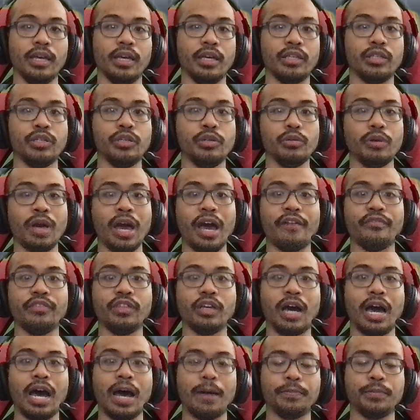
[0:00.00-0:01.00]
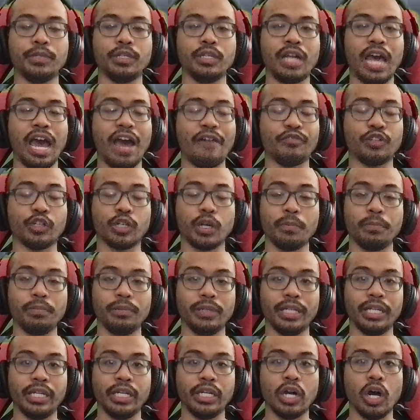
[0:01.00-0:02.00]
You have the option after
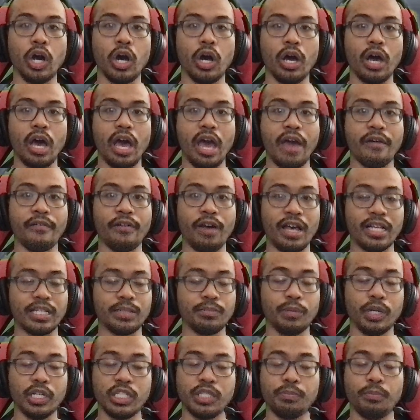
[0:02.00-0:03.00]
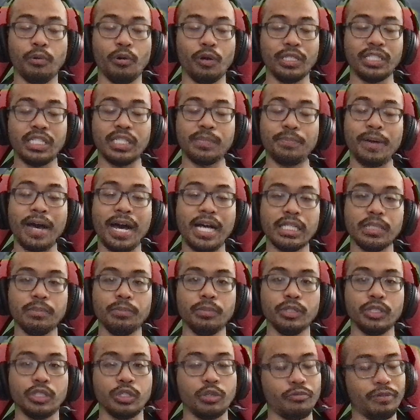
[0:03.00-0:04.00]
completing as much points as
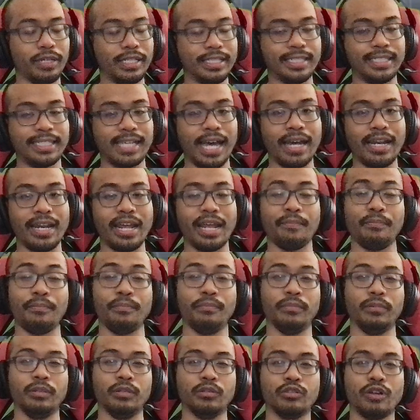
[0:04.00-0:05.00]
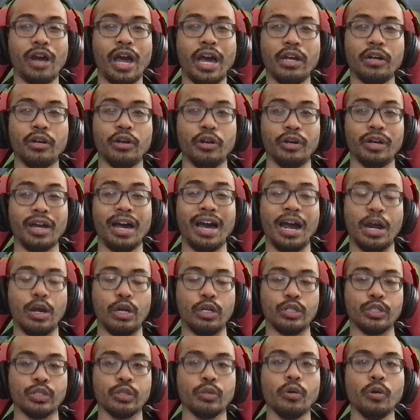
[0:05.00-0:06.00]
possible to reset and try to earn a
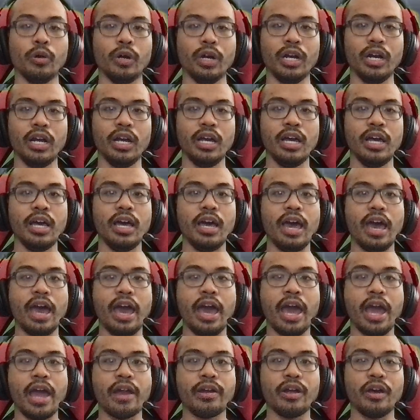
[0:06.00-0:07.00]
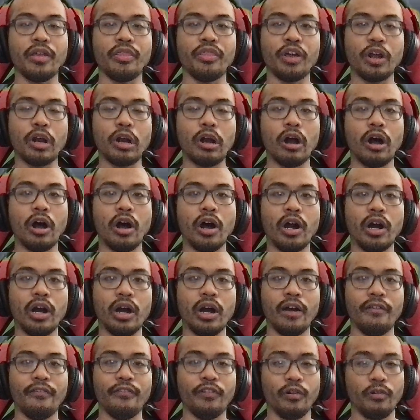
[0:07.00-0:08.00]
higher score. And there are
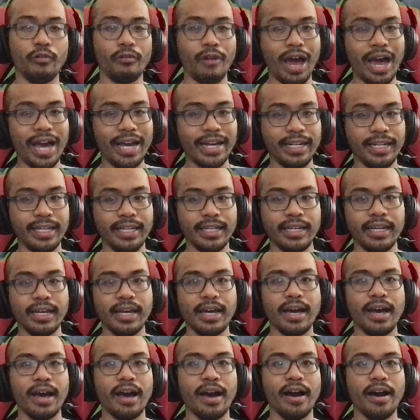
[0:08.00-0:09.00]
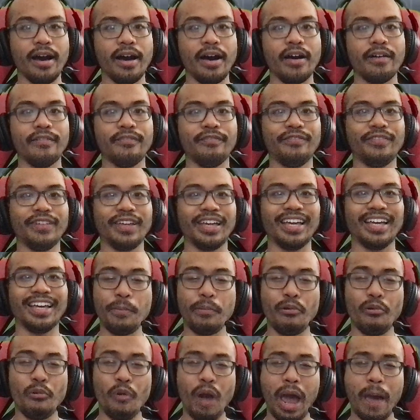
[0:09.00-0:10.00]
a variety of
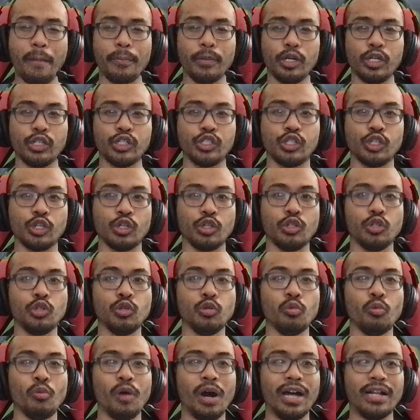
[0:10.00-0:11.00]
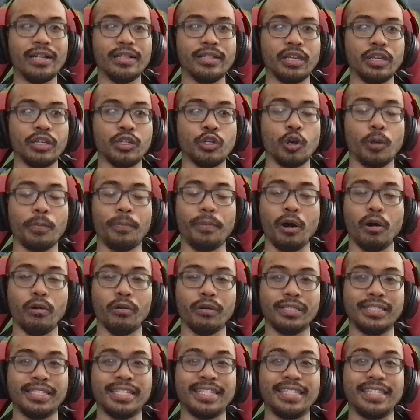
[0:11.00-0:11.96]
parameters you want your opponents to